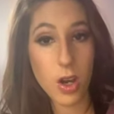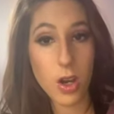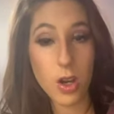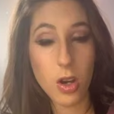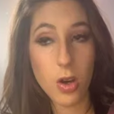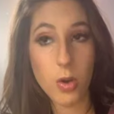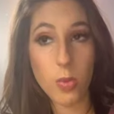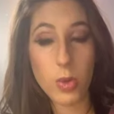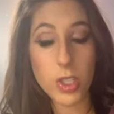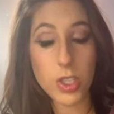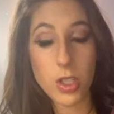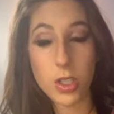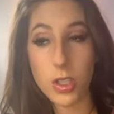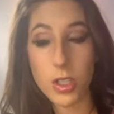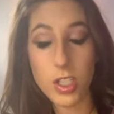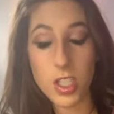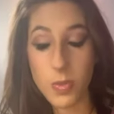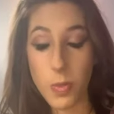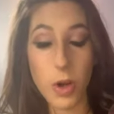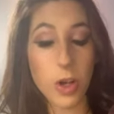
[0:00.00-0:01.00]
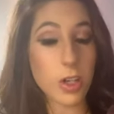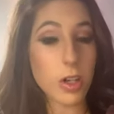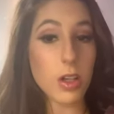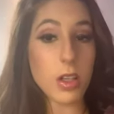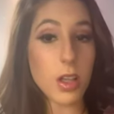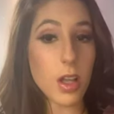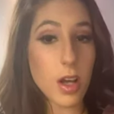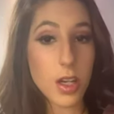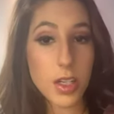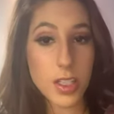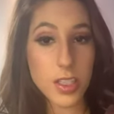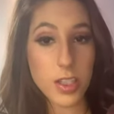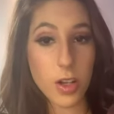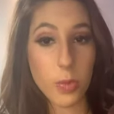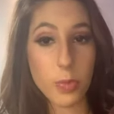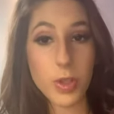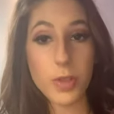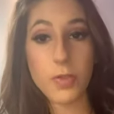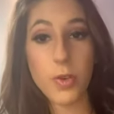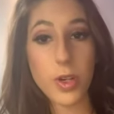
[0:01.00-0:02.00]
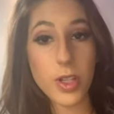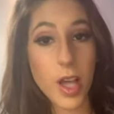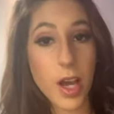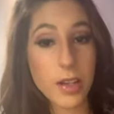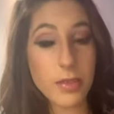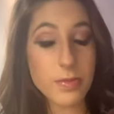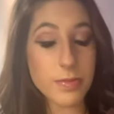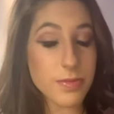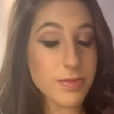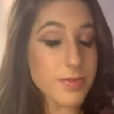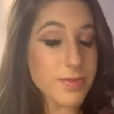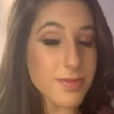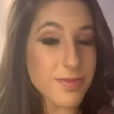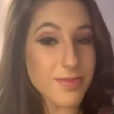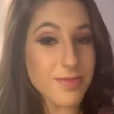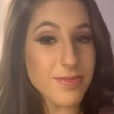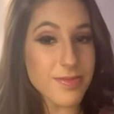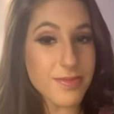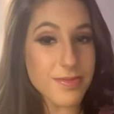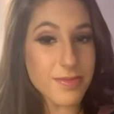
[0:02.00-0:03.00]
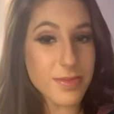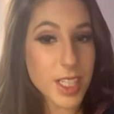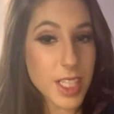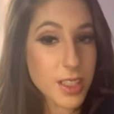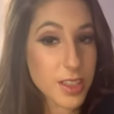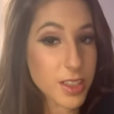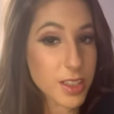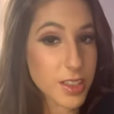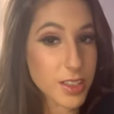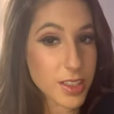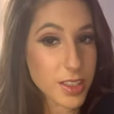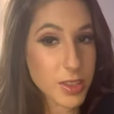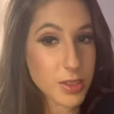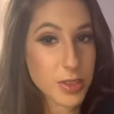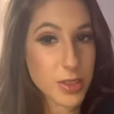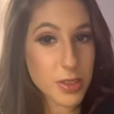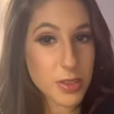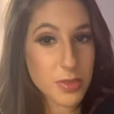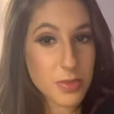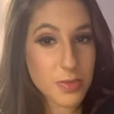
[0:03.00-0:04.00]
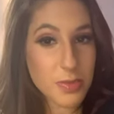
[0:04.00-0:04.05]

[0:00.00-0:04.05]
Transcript: winter sparkle look. So before then, see you soon.